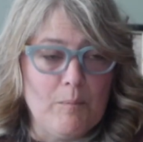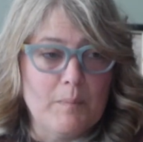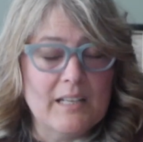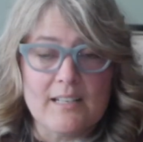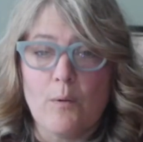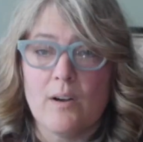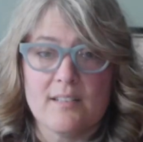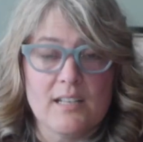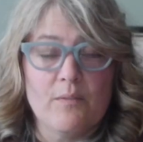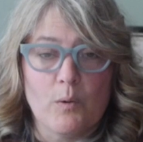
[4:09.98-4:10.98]
because I want to
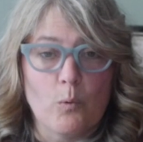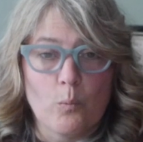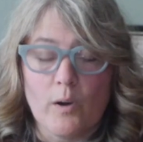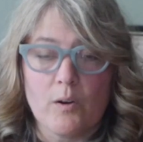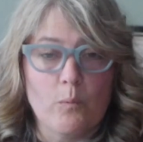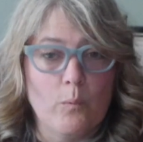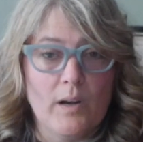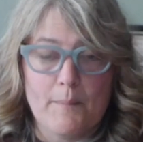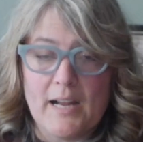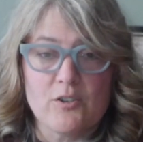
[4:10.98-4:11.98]
see if it would work
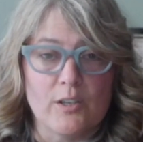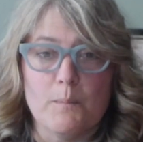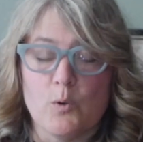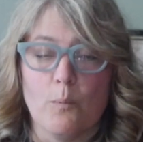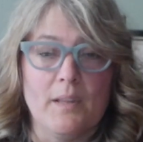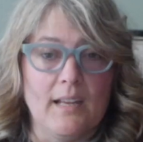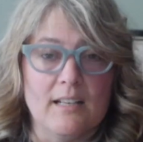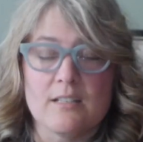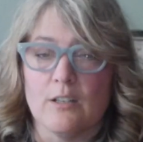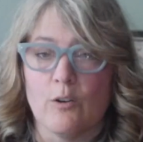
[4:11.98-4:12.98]
when I'm actually absorbing the
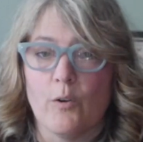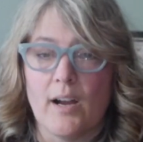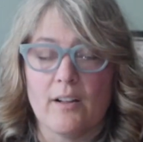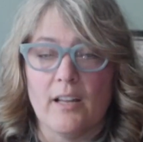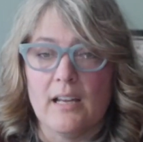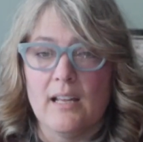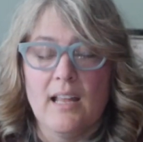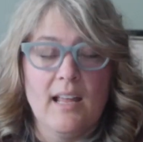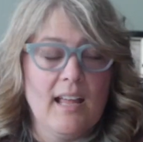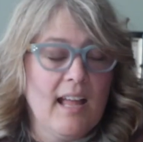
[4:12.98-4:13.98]
insulin correctly.
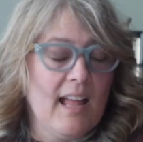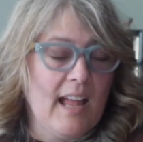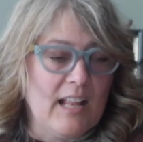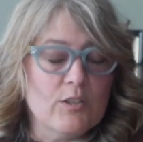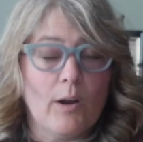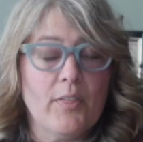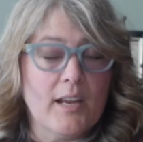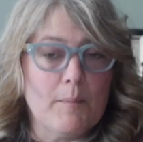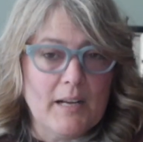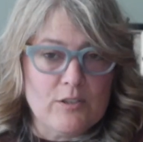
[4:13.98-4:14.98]
And so I
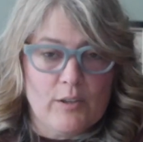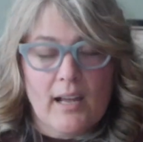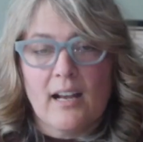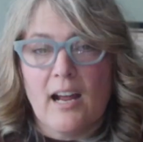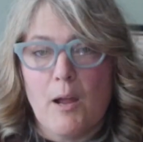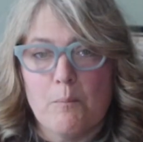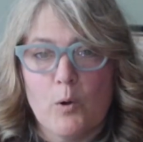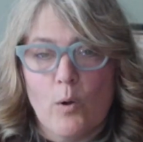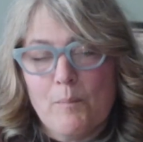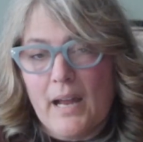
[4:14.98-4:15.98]
think I might do that. I'm
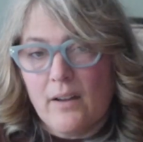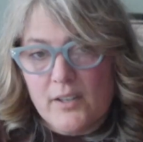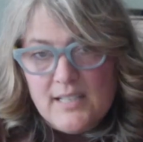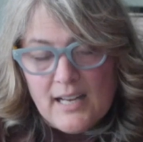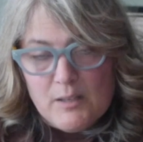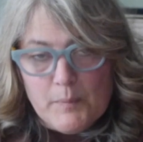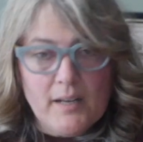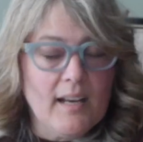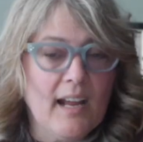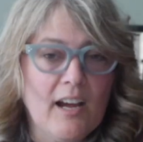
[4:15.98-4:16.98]
going back on the Tandem
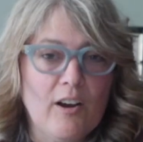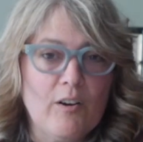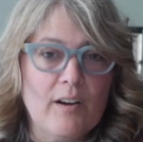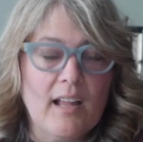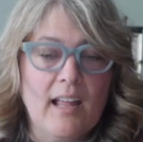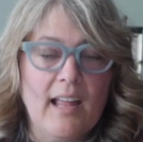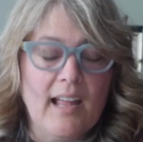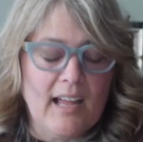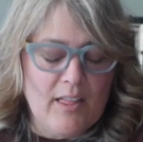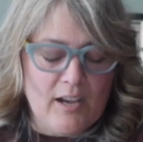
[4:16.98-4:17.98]
right now,
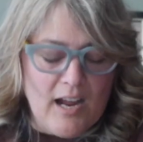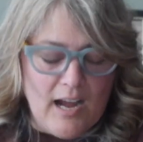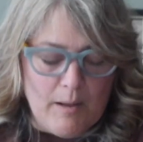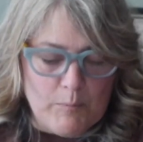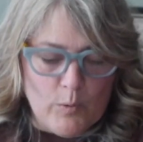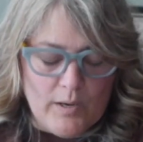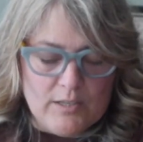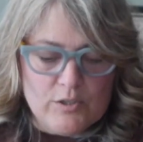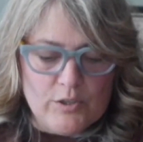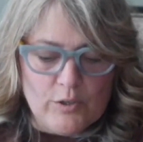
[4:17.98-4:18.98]
and I'm
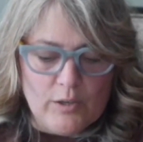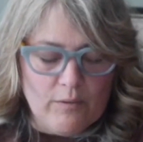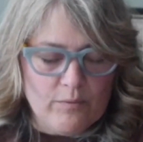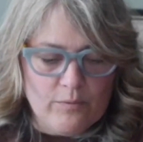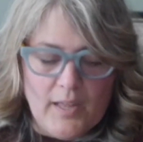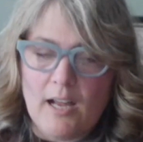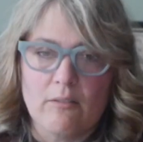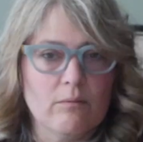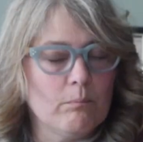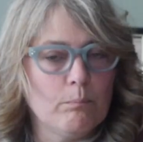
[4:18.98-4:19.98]
going to, if that